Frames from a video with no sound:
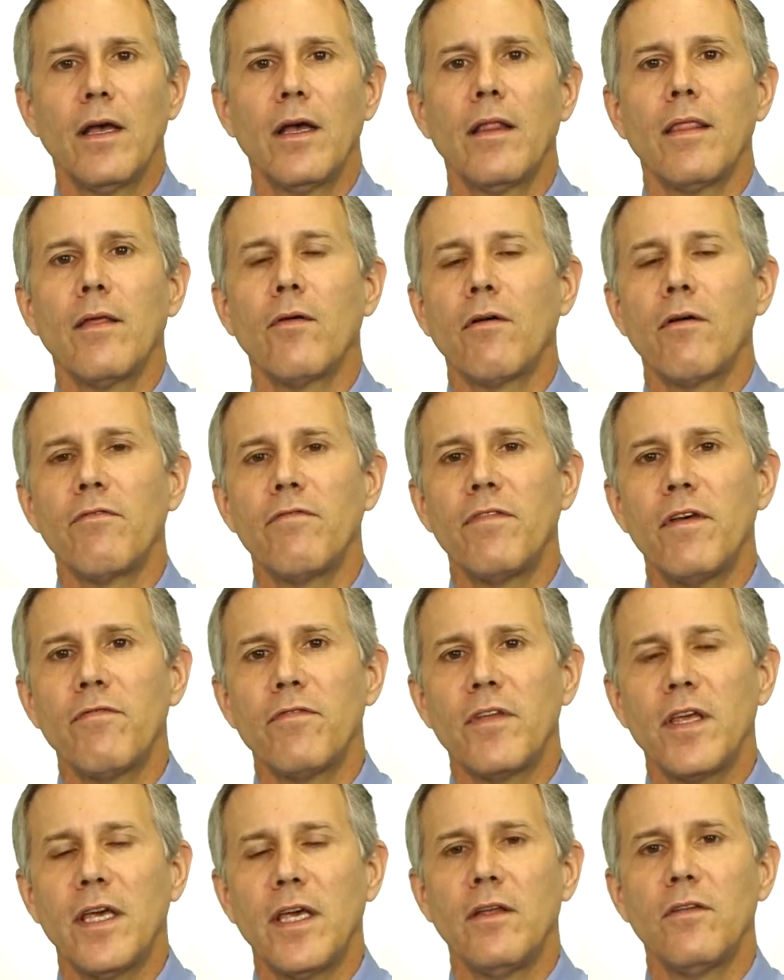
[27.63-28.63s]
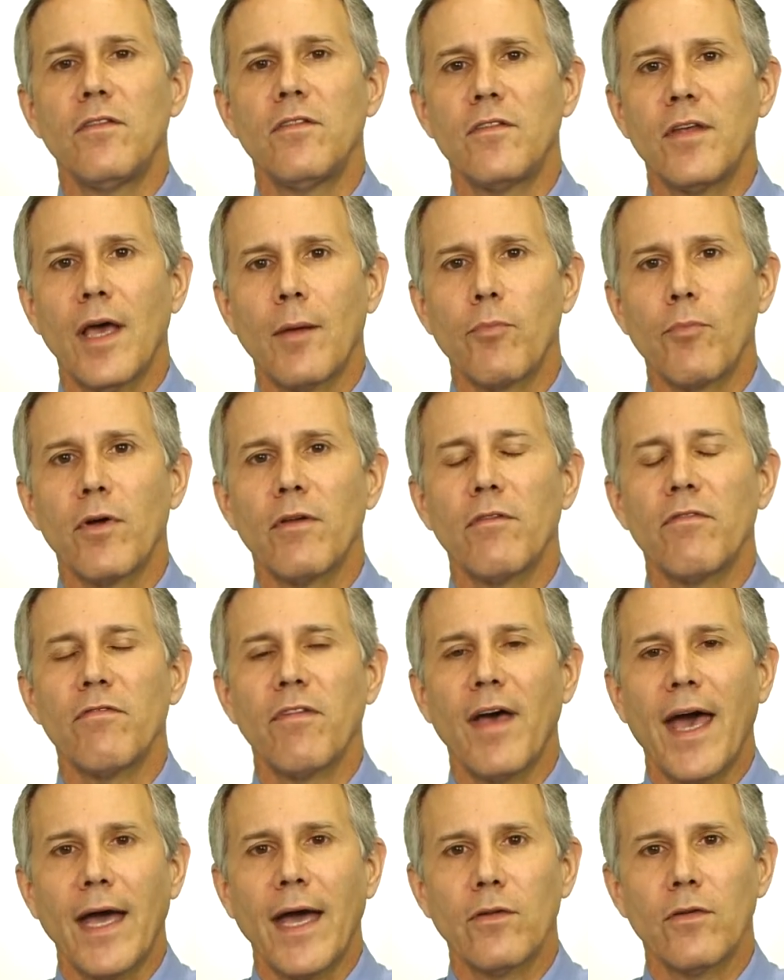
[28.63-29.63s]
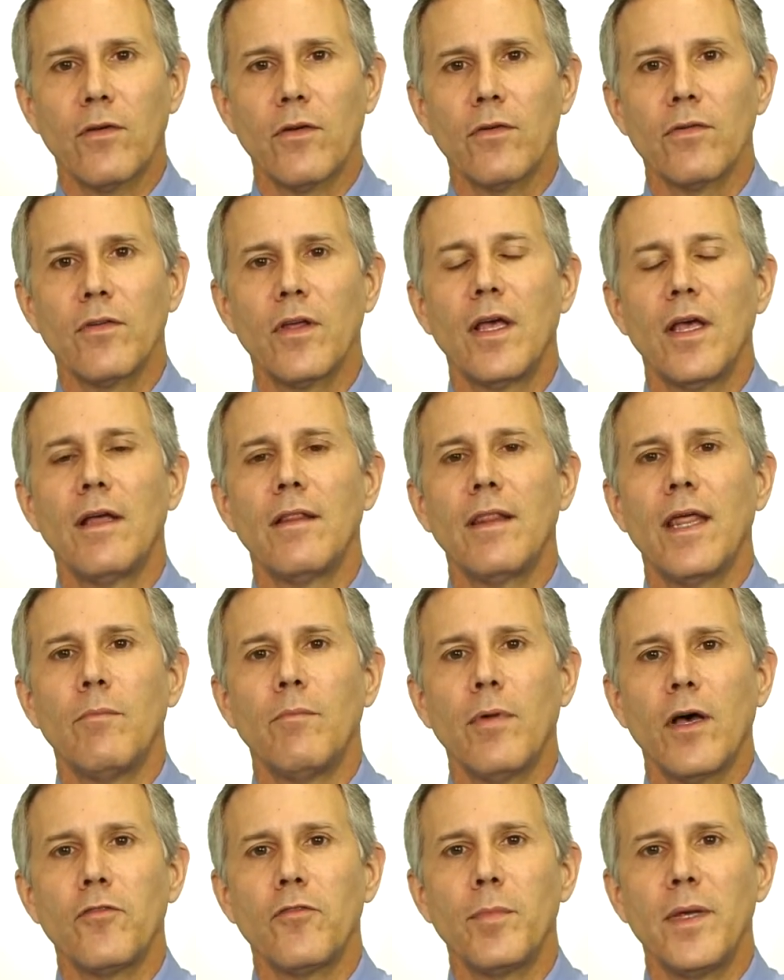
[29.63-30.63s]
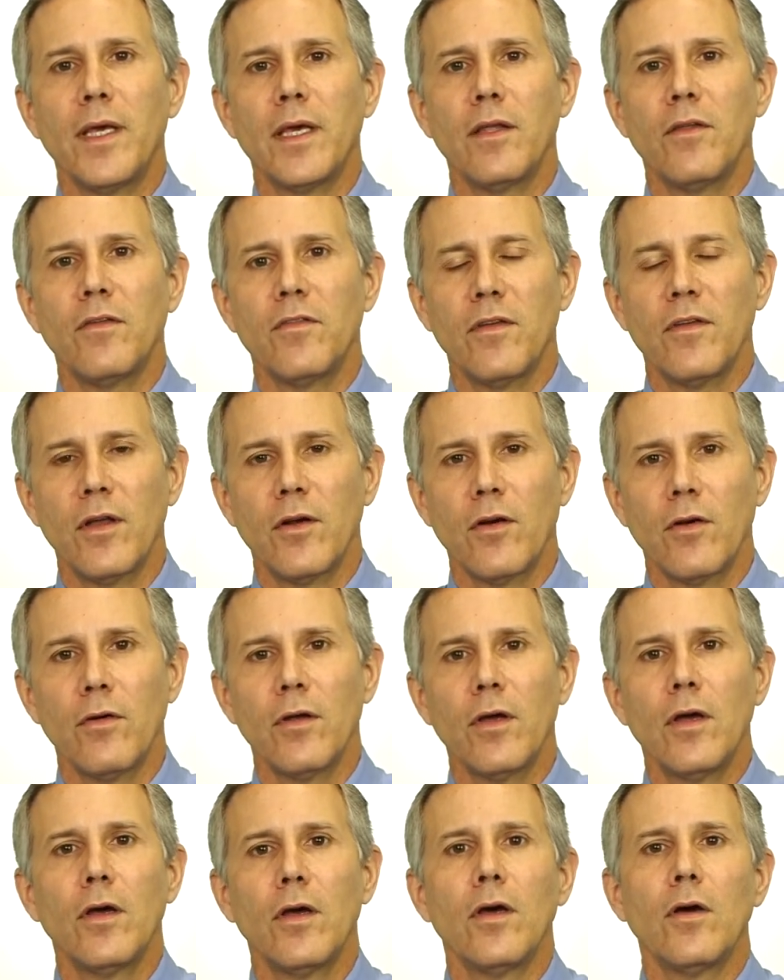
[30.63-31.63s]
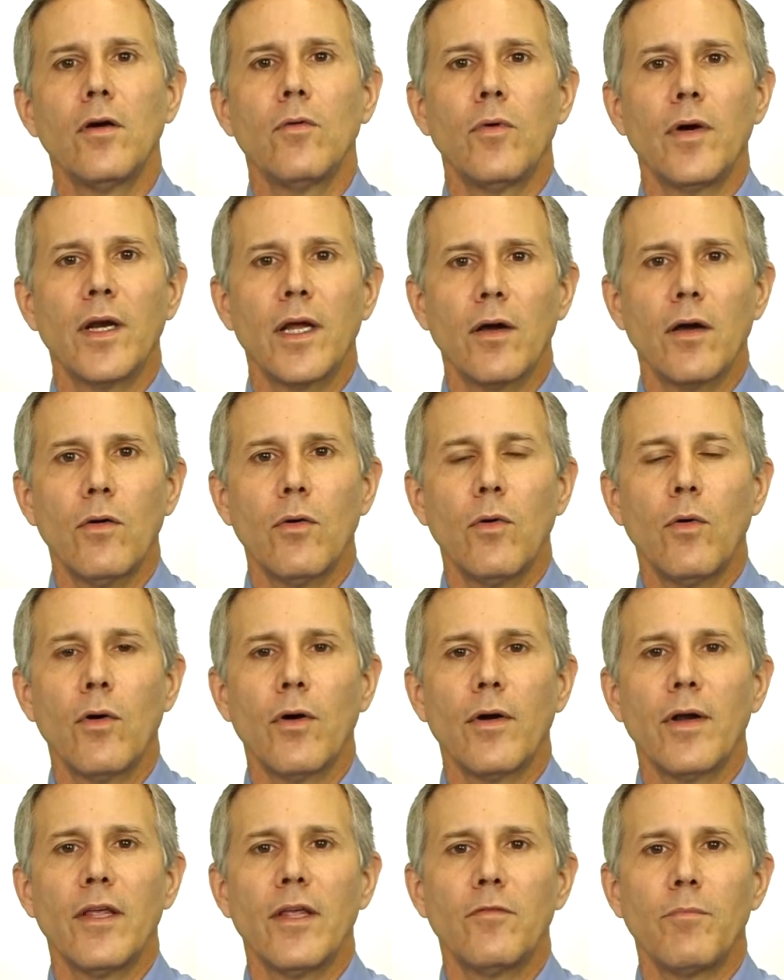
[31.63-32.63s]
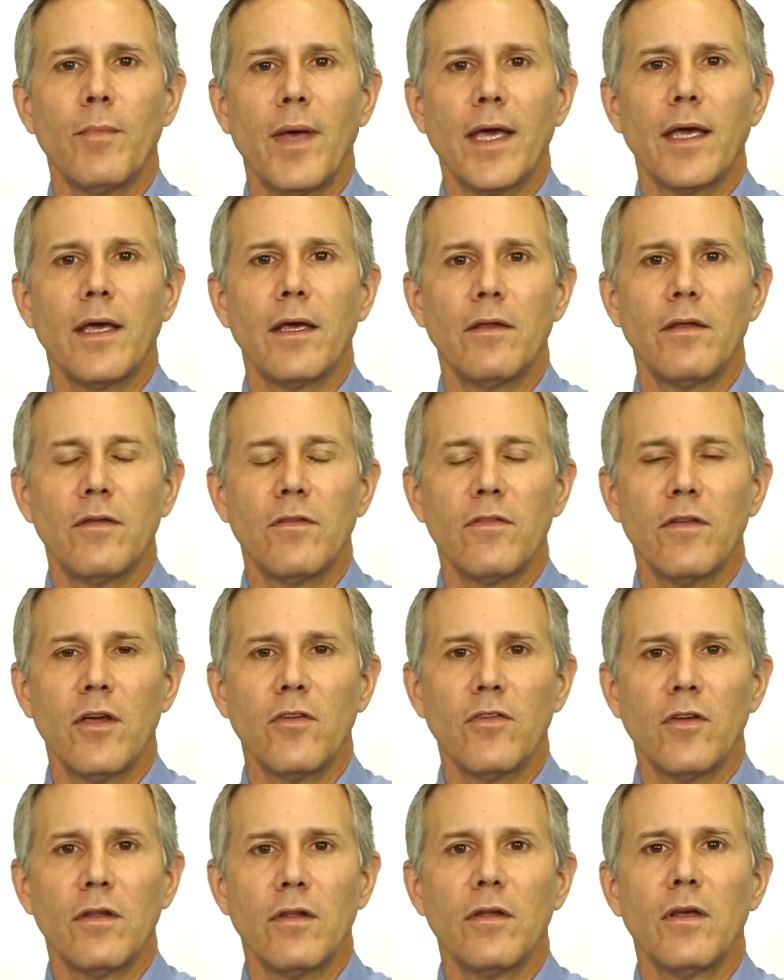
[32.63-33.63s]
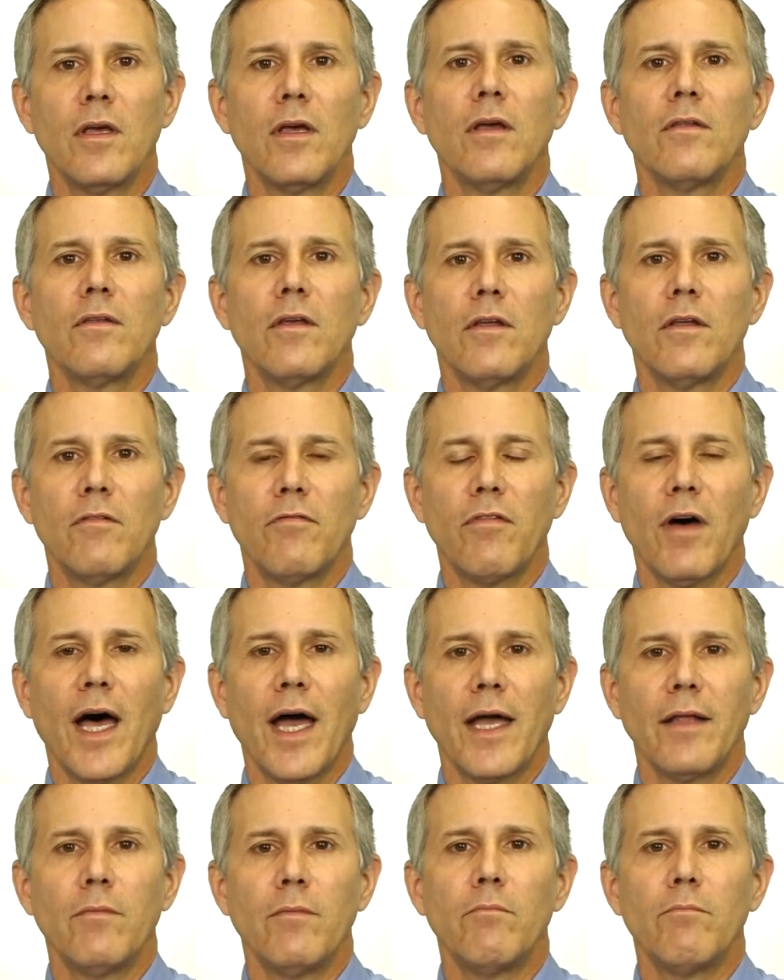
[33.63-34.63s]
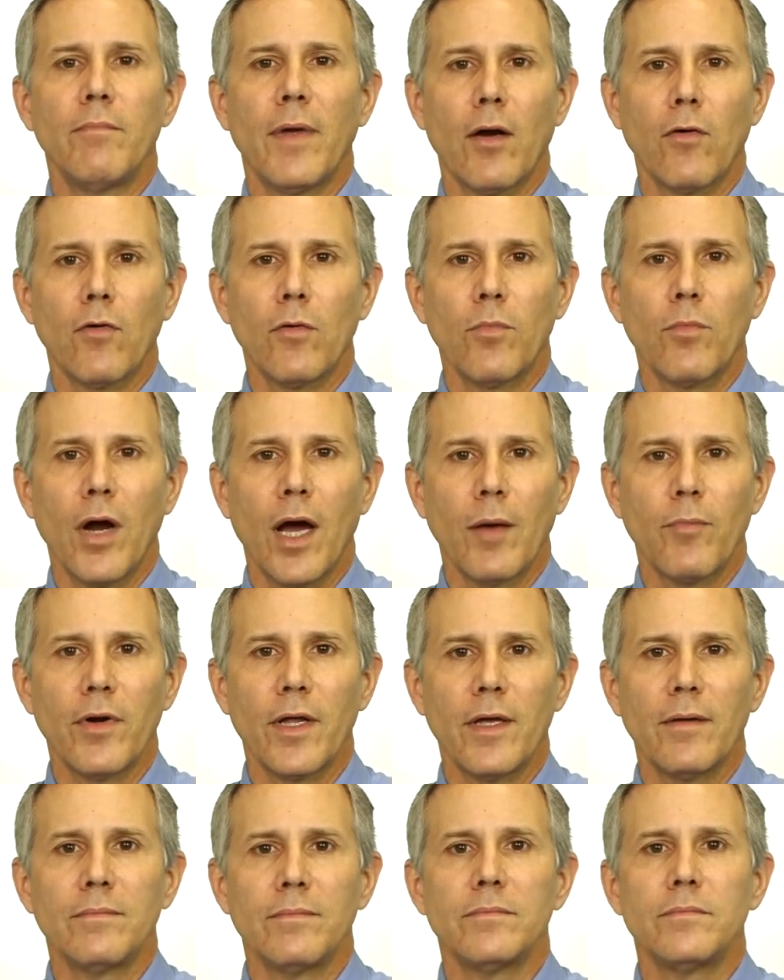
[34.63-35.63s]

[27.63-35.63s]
There are 15 separate factors that must be considered when a court is making a decision to divide marital property.